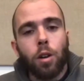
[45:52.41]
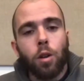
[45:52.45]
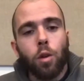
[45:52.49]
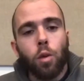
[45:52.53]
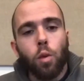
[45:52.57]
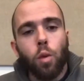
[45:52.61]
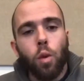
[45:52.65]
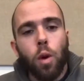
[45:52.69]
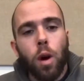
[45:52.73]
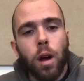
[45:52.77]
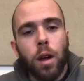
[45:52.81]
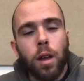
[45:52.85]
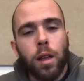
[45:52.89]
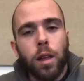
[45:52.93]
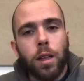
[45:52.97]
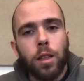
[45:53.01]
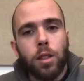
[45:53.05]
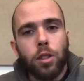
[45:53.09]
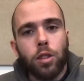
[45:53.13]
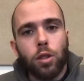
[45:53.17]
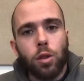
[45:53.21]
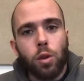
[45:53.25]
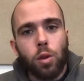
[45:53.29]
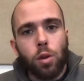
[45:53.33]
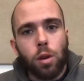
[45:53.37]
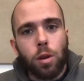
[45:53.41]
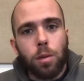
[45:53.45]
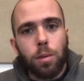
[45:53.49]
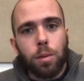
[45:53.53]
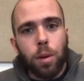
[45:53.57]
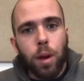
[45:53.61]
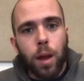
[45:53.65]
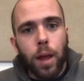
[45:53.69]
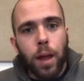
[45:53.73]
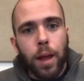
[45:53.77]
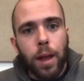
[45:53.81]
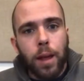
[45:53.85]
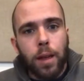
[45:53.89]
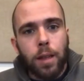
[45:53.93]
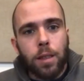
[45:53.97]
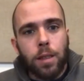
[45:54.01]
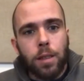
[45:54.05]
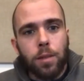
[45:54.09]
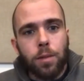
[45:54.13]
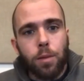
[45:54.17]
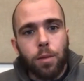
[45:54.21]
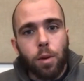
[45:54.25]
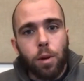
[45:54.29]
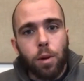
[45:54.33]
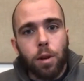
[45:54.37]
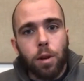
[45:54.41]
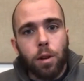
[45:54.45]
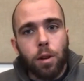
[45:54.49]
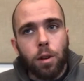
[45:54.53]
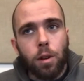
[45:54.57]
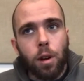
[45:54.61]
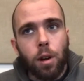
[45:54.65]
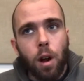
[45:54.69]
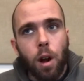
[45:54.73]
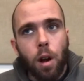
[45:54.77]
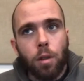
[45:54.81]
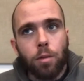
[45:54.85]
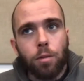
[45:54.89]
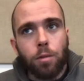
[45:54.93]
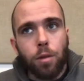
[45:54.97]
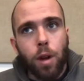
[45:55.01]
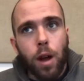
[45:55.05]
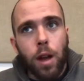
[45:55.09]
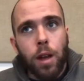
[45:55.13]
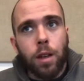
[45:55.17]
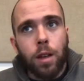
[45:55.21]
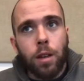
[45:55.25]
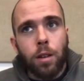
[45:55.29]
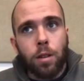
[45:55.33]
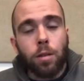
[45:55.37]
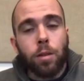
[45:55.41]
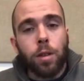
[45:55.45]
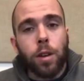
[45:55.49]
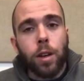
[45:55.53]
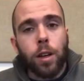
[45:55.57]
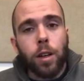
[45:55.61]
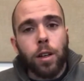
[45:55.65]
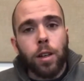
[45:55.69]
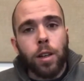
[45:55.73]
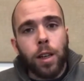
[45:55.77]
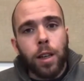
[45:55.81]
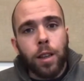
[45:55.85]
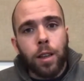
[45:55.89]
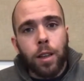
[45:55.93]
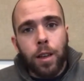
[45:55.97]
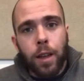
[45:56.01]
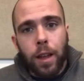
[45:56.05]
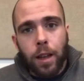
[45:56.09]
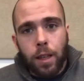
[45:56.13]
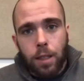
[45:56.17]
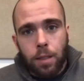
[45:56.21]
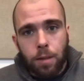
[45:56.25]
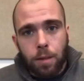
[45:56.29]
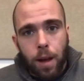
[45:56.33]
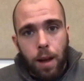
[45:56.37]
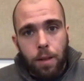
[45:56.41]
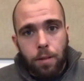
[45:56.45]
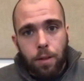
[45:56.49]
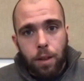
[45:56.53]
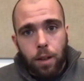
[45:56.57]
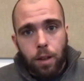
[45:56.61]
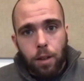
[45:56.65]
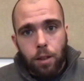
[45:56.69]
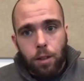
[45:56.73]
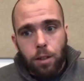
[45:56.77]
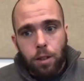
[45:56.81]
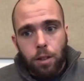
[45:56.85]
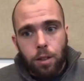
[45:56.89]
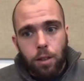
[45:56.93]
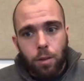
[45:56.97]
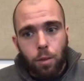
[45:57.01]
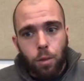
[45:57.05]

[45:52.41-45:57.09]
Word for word: What is your plans for your writing career in the next five years?